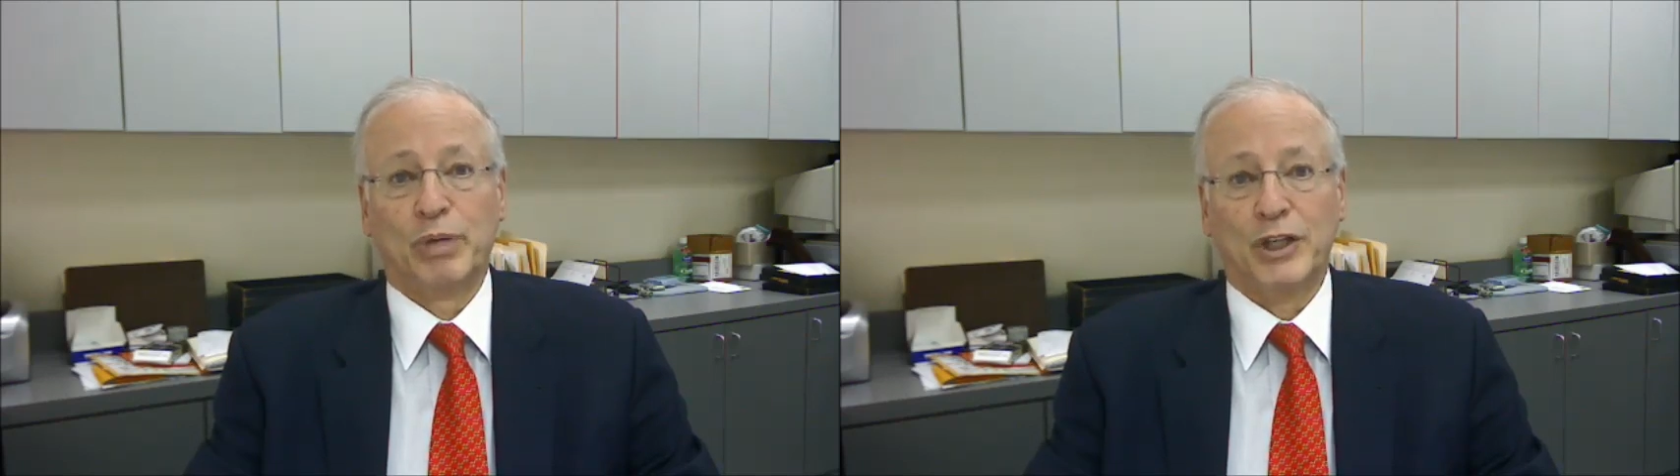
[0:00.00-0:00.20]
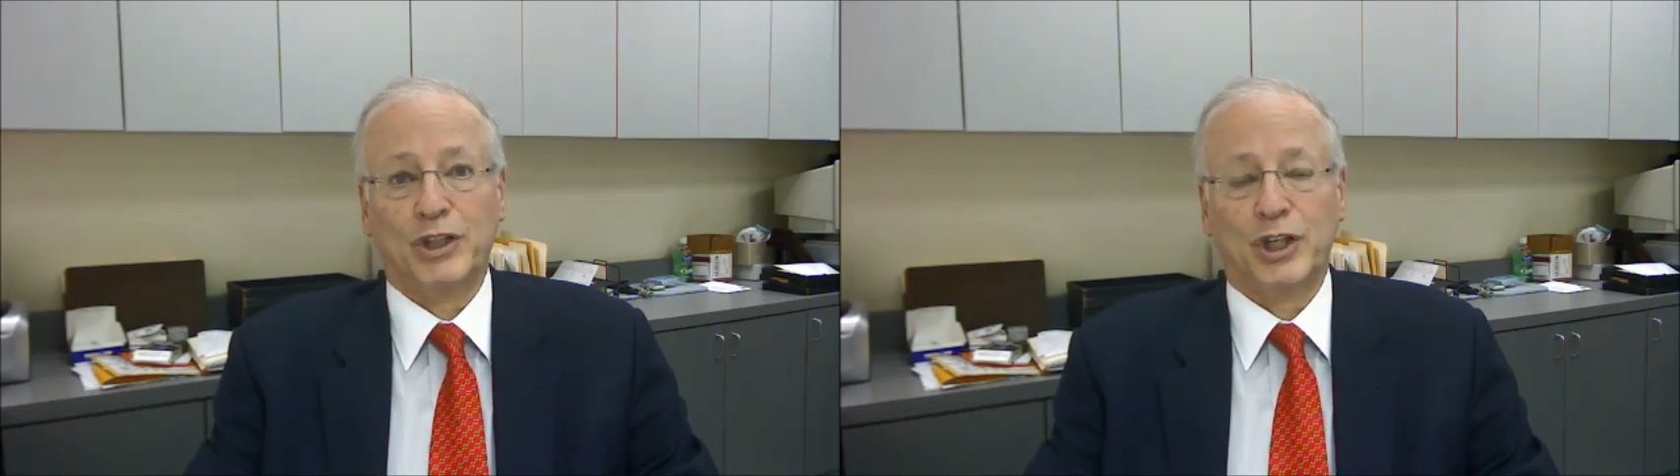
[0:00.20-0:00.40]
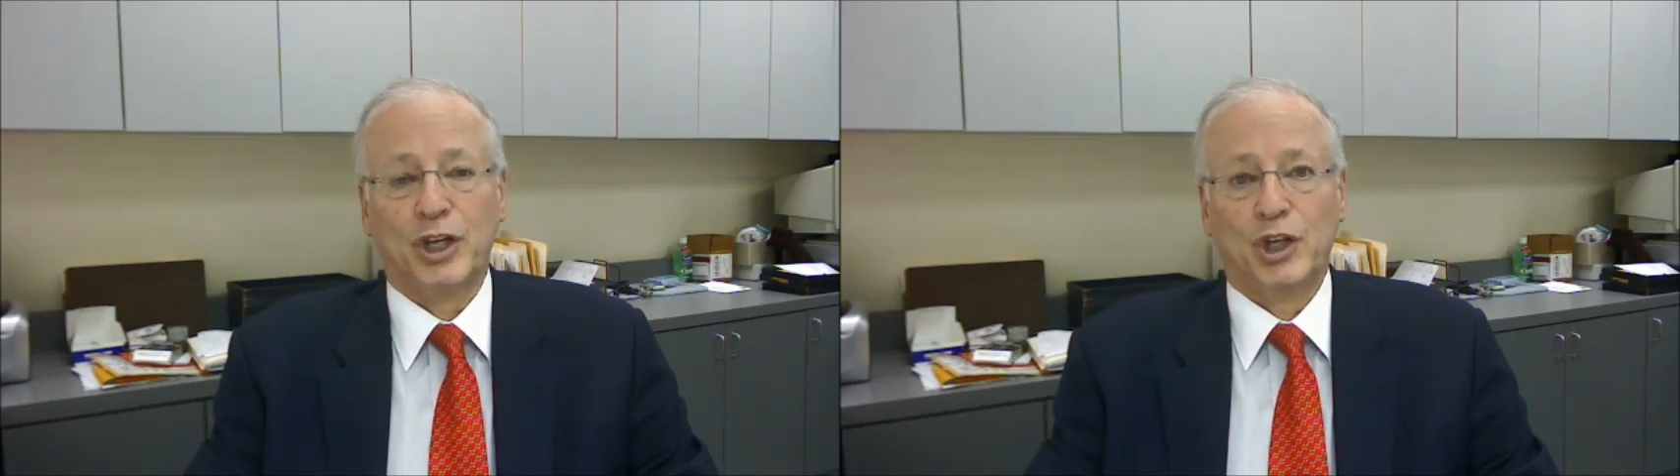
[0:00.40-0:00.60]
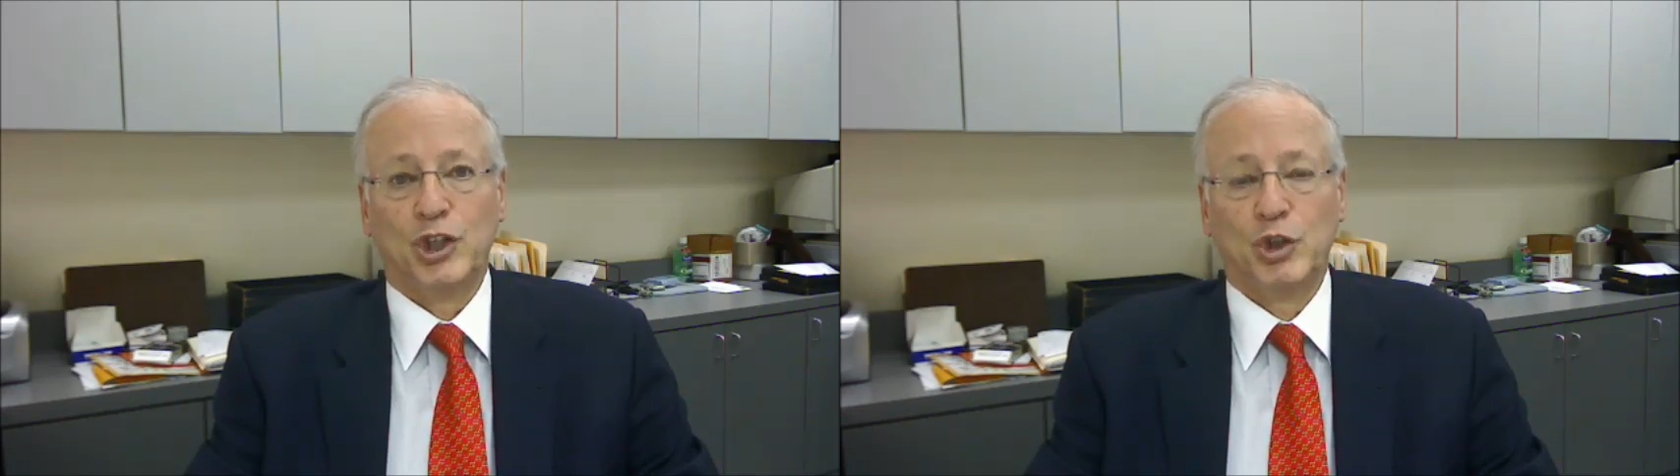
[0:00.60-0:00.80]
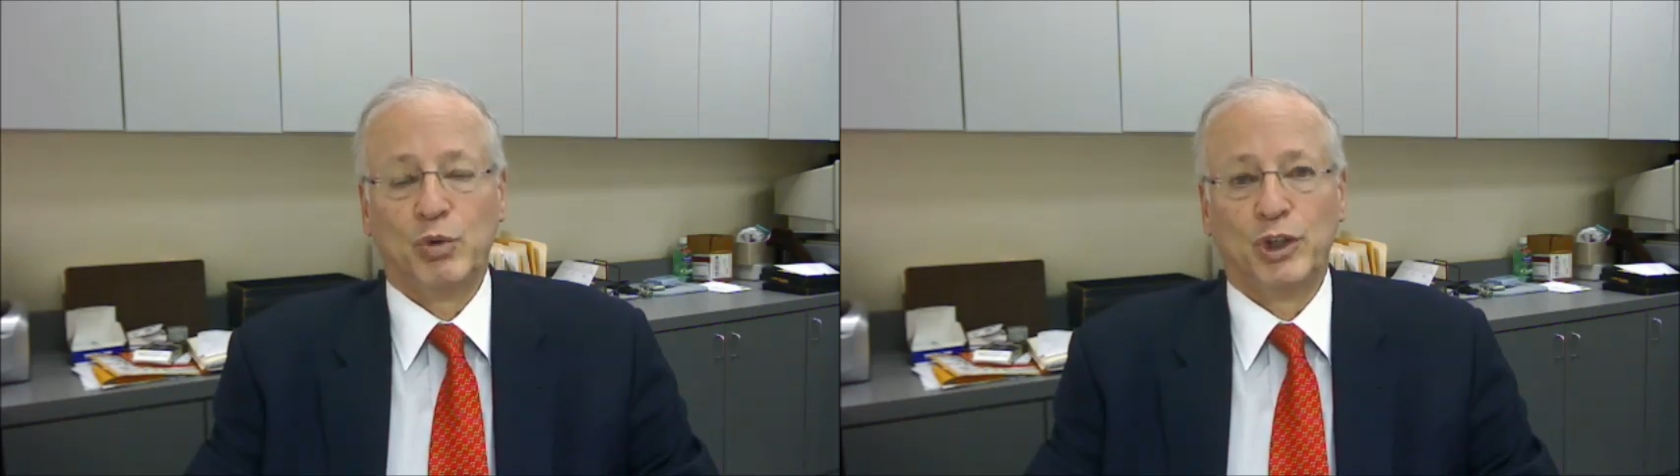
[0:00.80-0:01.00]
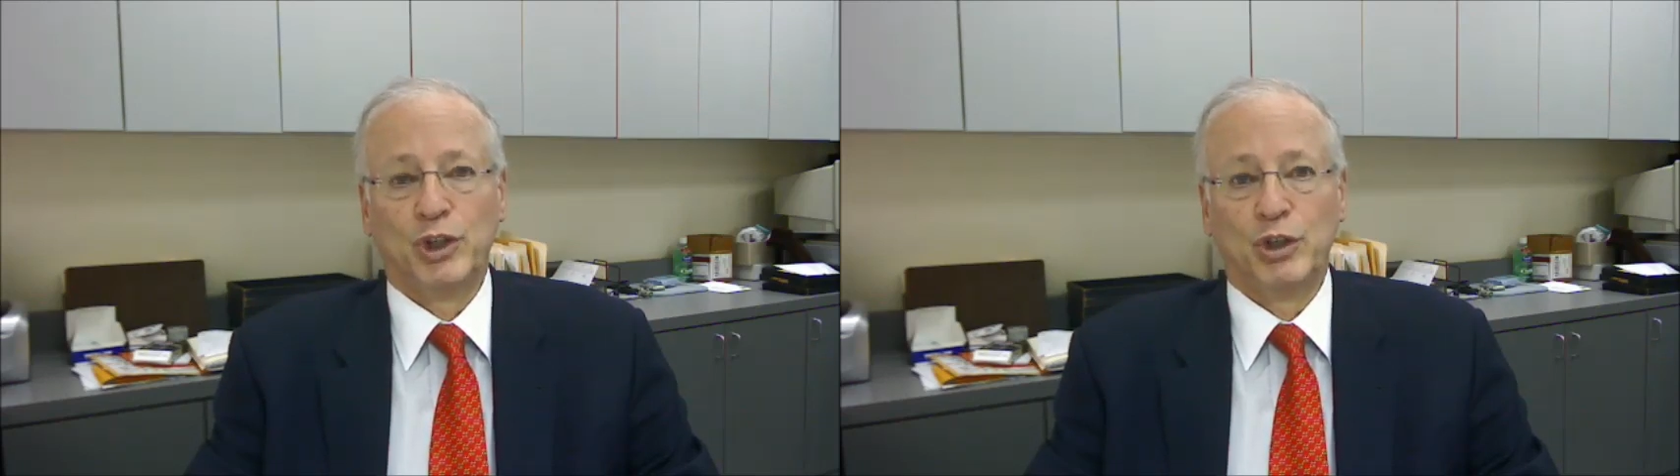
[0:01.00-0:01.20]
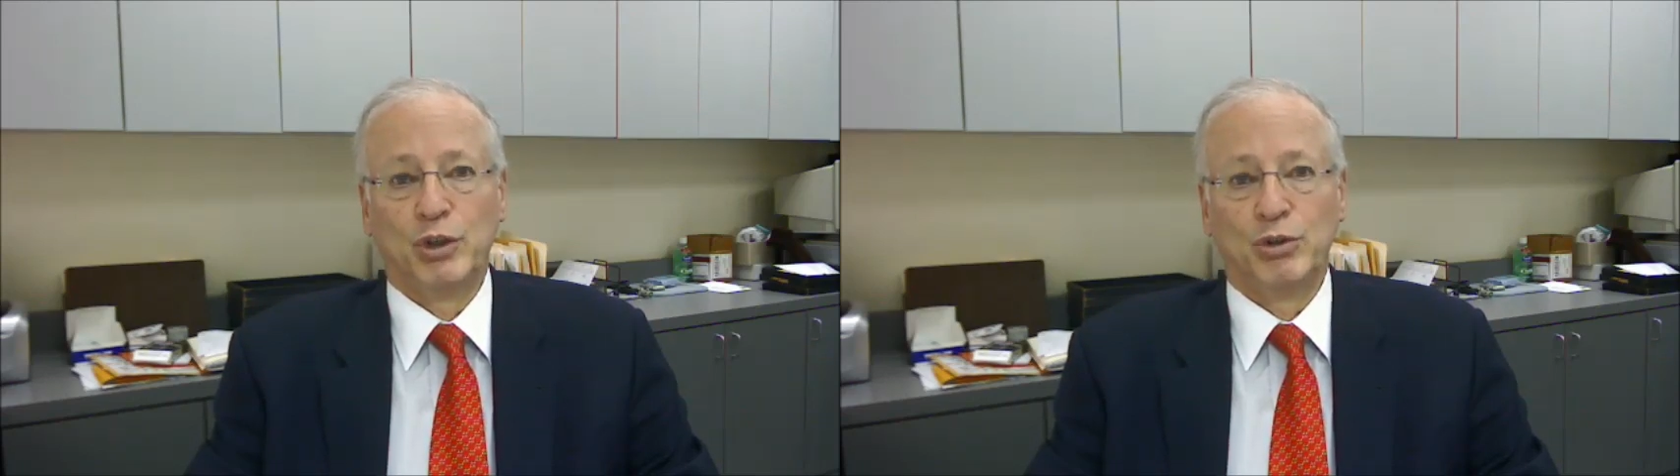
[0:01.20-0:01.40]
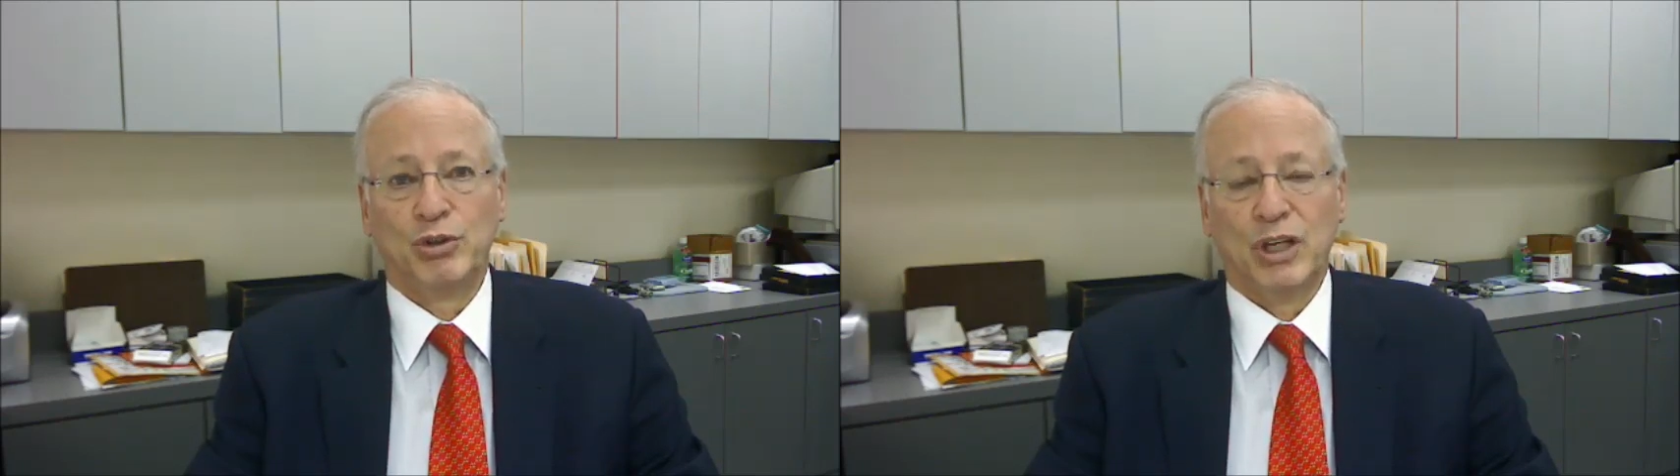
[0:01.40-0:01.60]
budget you will
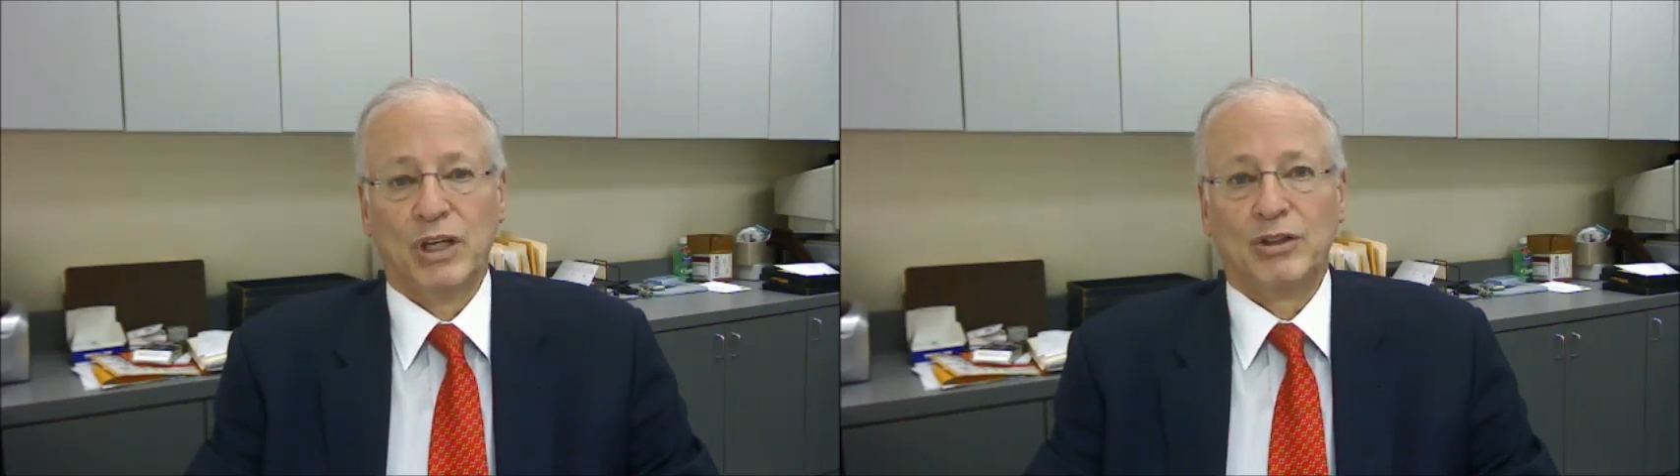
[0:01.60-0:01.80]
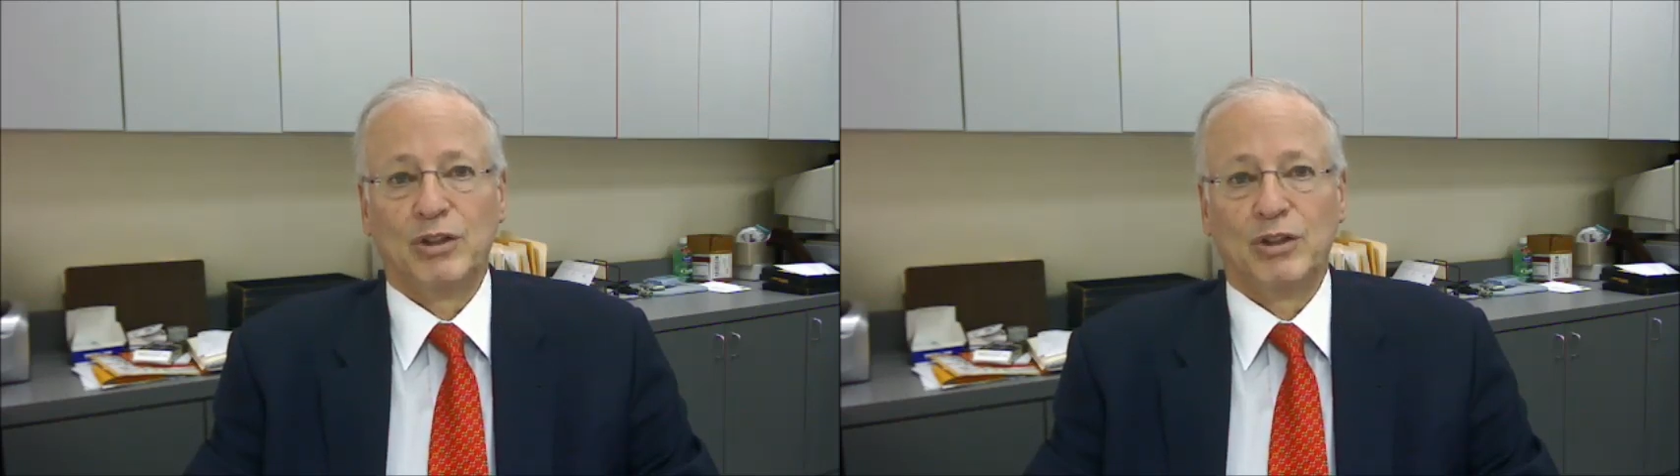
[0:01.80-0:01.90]
use